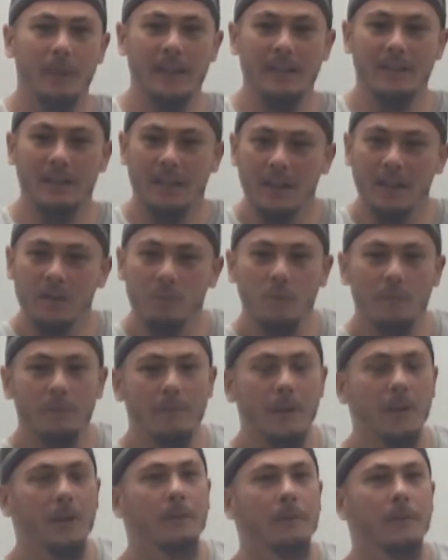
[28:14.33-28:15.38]
His kids were
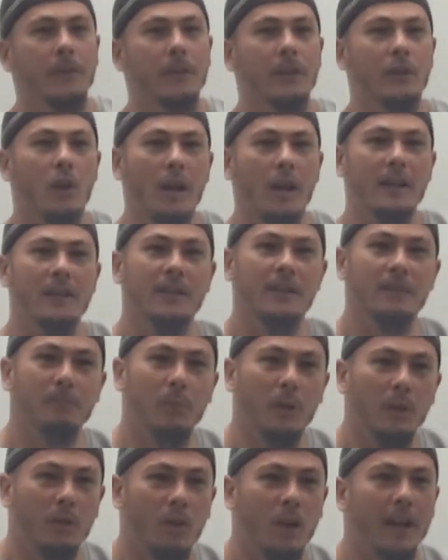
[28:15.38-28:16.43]
very, very nice and
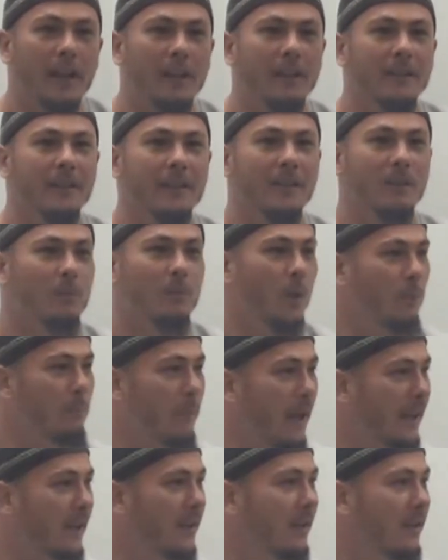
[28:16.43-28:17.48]
polite,
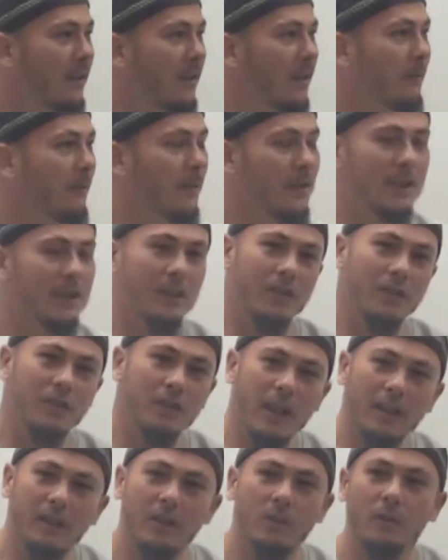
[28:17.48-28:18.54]
well-mannered. For such
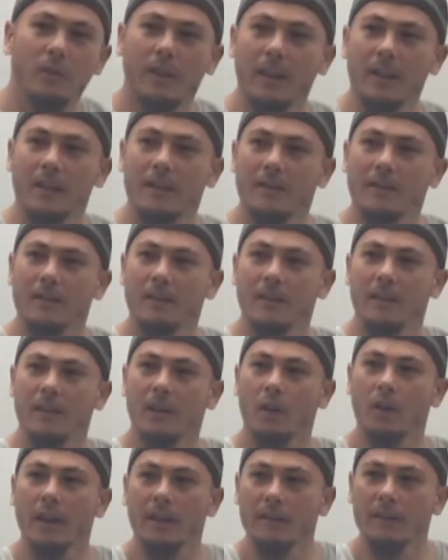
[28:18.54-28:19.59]
young little kids,
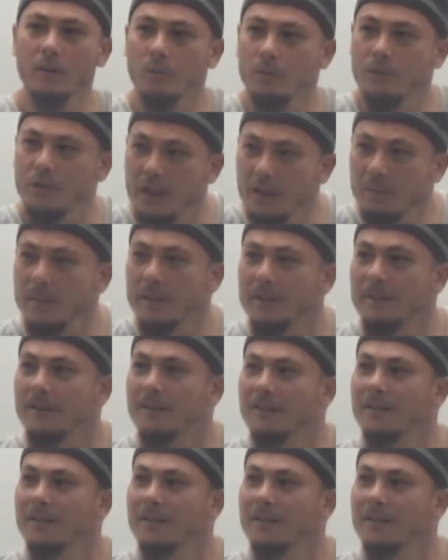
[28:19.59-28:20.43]
they're like little gentlemen.